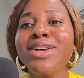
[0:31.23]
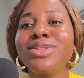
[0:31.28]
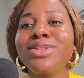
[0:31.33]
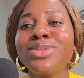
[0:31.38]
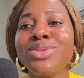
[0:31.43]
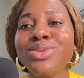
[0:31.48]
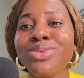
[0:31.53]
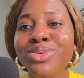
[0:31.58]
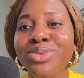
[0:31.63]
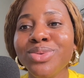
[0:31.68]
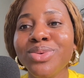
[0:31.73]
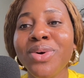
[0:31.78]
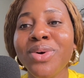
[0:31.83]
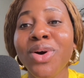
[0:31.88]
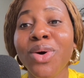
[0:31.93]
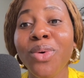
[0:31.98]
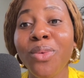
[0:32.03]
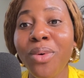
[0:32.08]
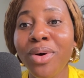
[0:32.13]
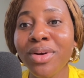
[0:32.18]
to
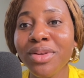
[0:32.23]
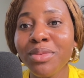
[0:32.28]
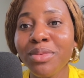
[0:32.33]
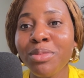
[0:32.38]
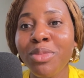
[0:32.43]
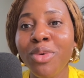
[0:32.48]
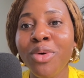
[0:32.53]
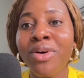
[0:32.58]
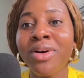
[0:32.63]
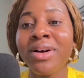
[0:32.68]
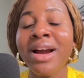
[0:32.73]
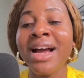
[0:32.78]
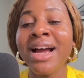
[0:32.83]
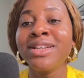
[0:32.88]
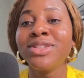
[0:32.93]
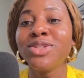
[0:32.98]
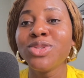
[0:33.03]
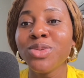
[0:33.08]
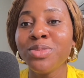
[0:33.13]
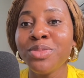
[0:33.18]
want more
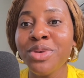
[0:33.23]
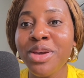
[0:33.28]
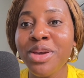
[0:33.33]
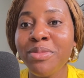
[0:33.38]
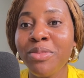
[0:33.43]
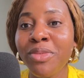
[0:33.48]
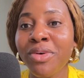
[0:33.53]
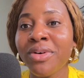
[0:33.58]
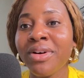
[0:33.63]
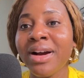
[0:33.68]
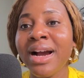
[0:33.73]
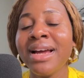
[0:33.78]
and to be more,